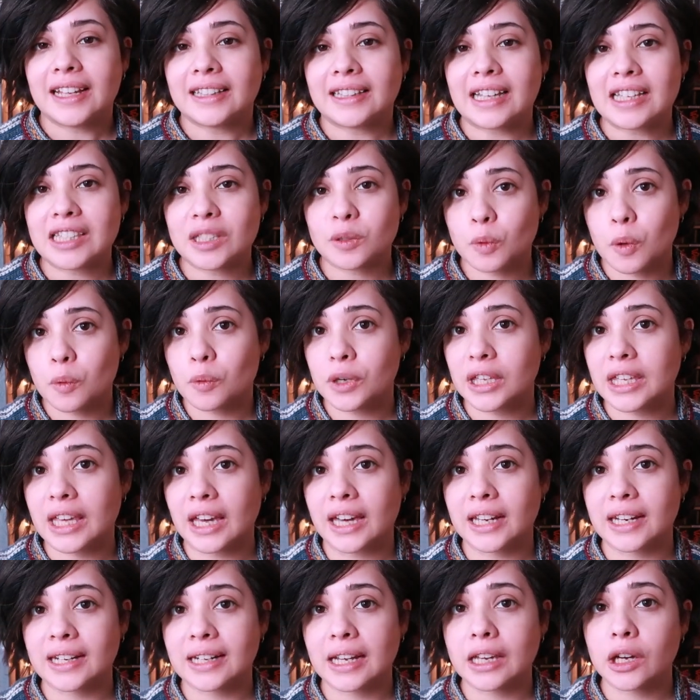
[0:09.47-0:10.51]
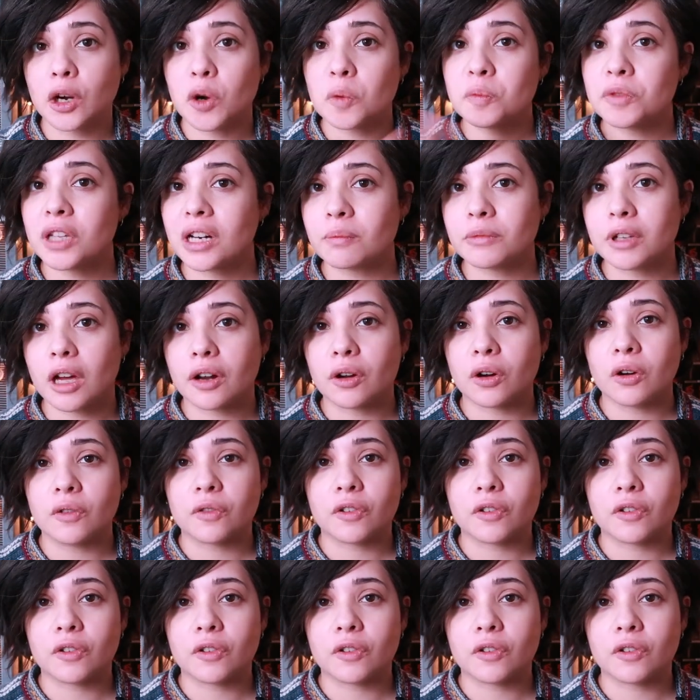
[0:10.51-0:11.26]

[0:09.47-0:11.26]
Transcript: that's what we get, and I hope that I'm not